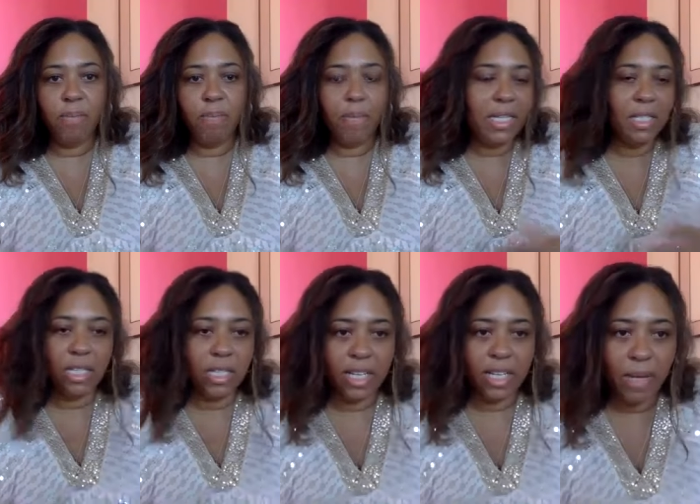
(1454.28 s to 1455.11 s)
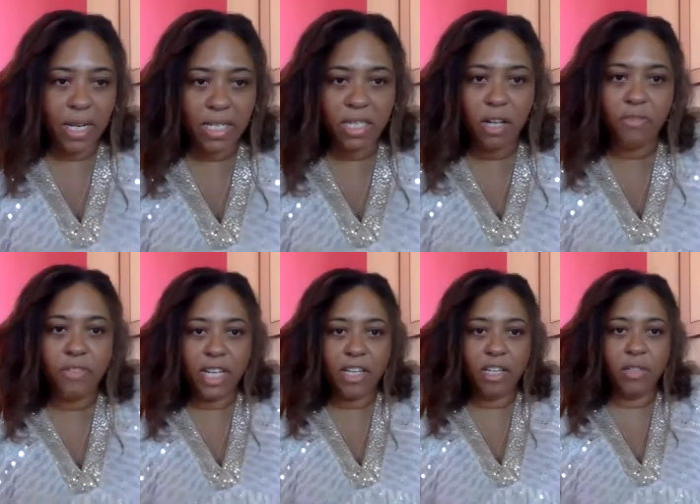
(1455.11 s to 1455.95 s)
basically had made a self
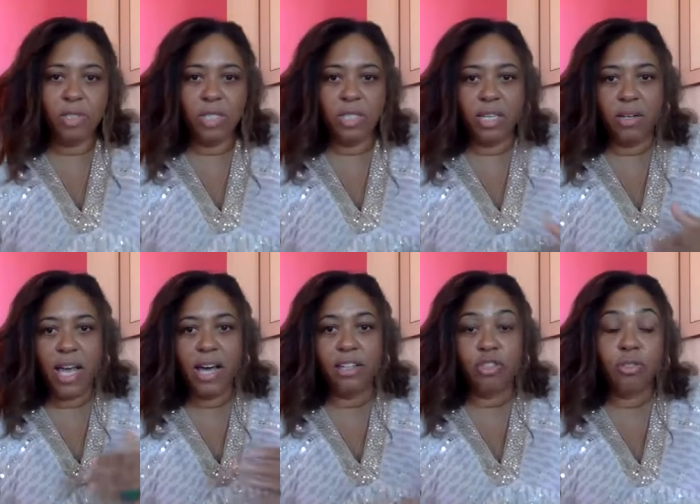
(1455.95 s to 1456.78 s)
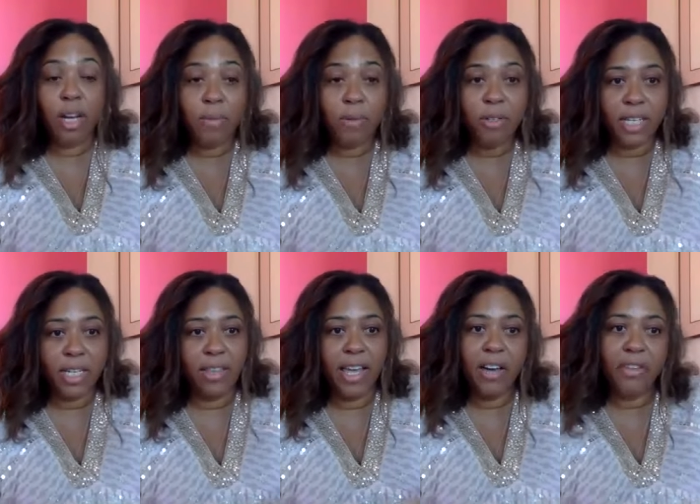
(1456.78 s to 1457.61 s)
diagnosis and had trouble
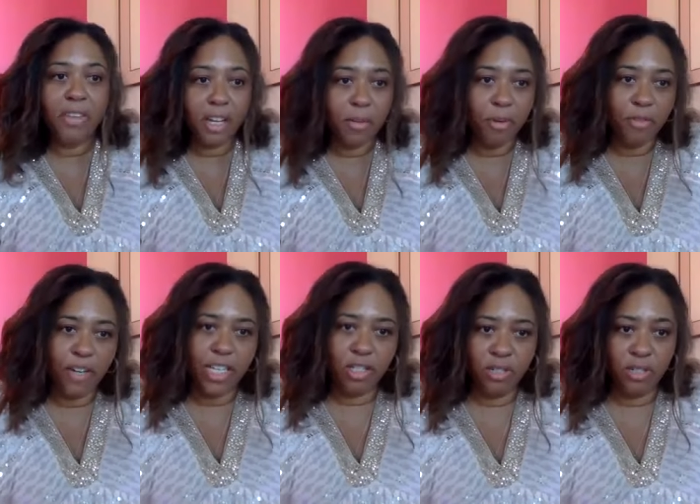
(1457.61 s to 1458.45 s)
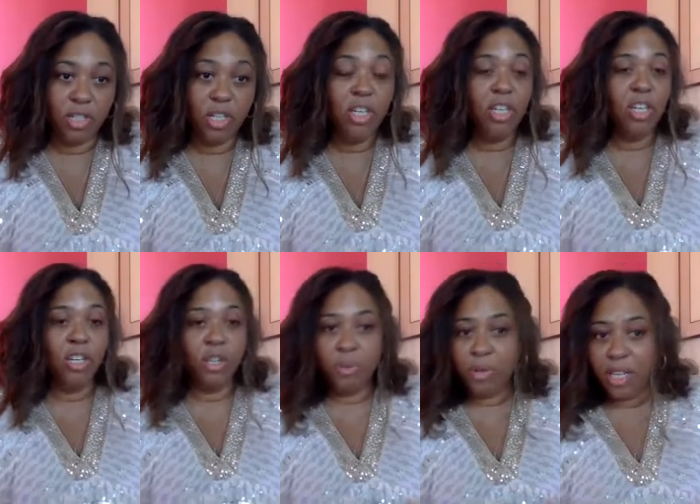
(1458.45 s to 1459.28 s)
getting the healthcare professionals
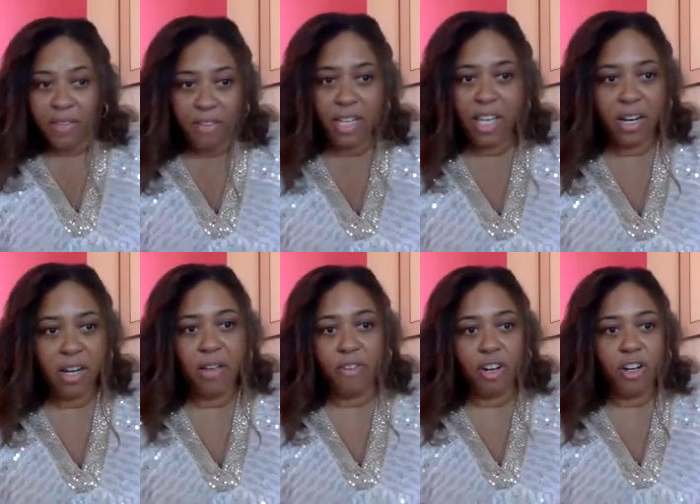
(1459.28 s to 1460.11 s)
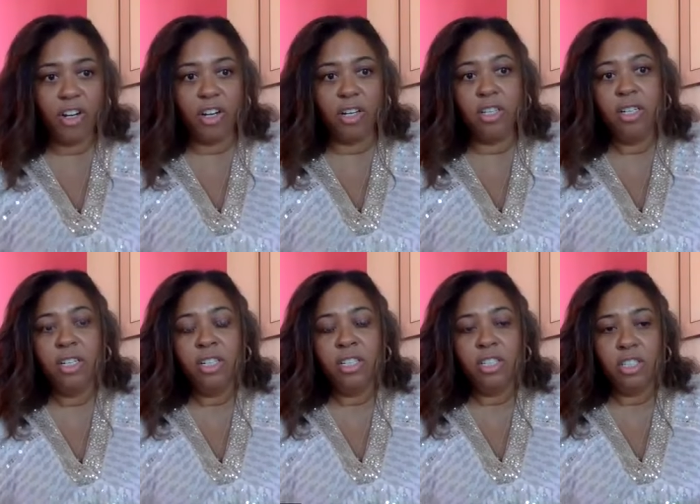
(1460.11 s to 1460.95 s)
who were even caring for her
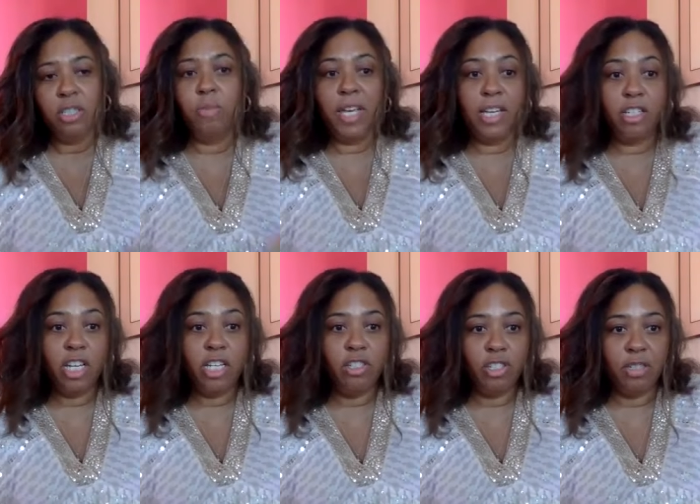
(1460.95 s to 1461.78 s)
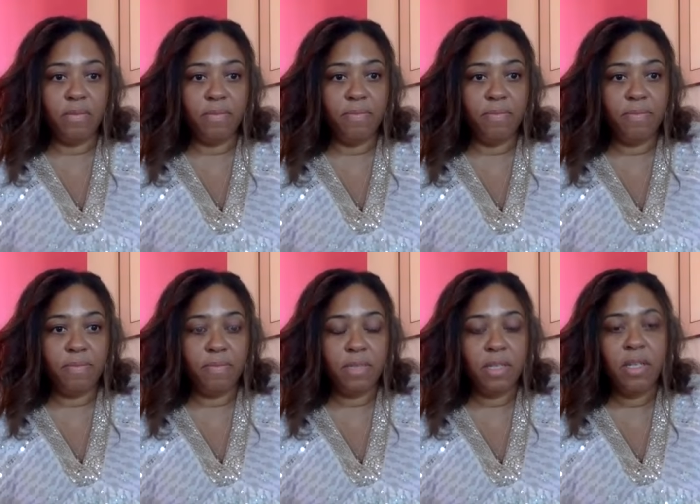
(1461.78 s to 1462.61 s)
to pay attention.
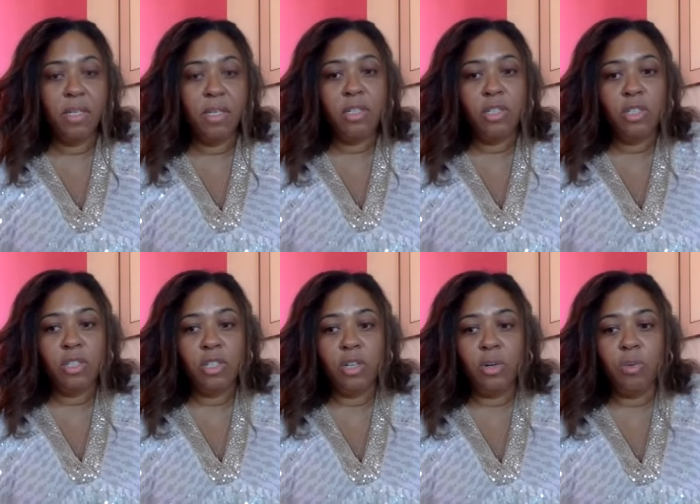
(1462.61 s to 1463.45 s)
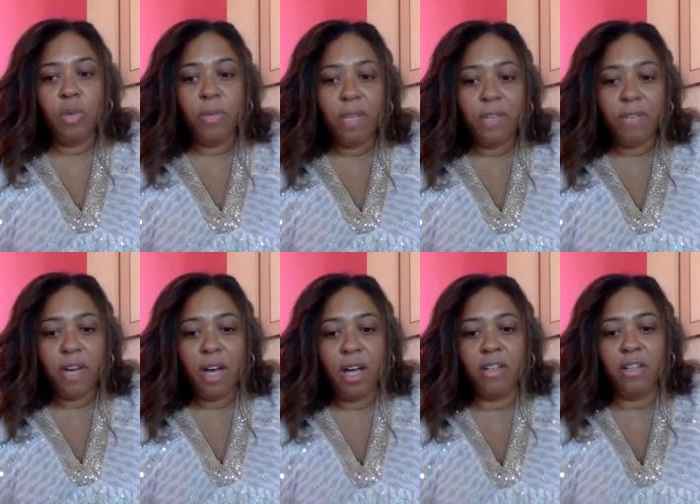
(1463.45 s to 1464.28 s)
So, women of
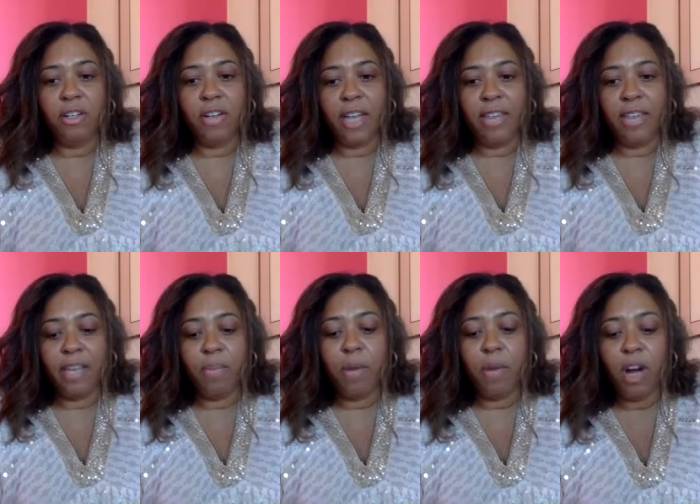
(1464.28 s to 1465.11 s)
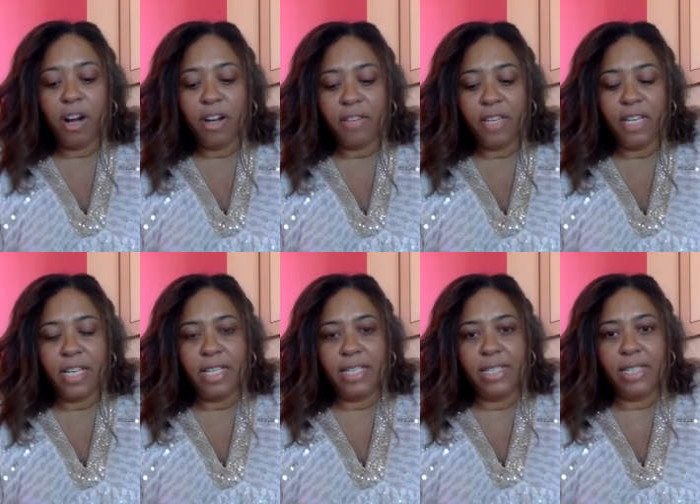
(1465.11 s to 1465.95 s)
color, I think part of it
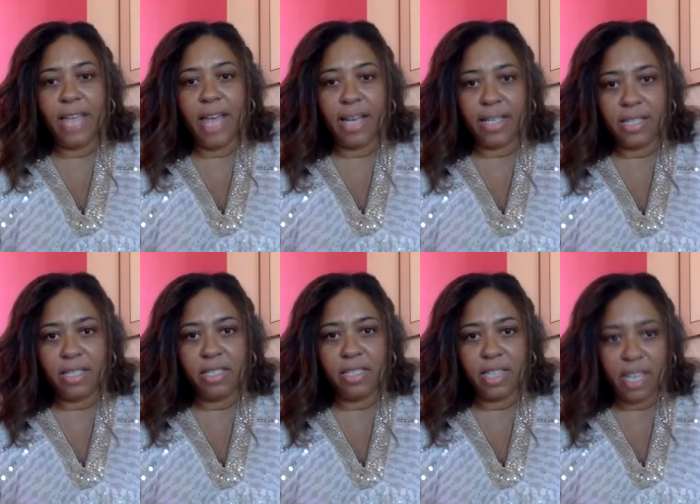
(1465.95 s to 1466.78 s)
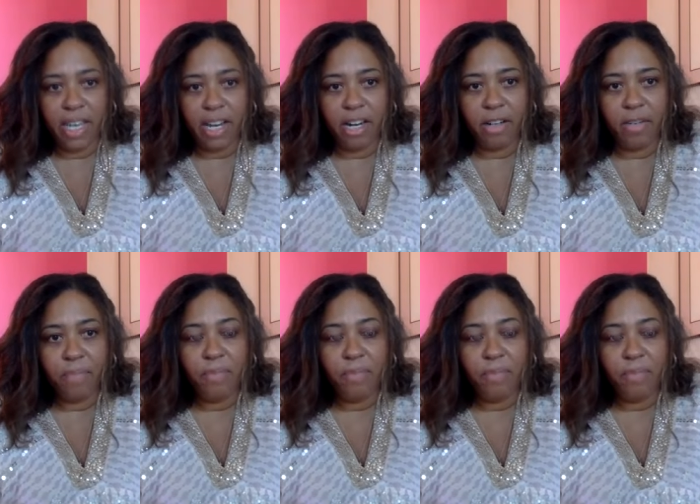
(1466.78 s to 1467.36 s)
is access to care.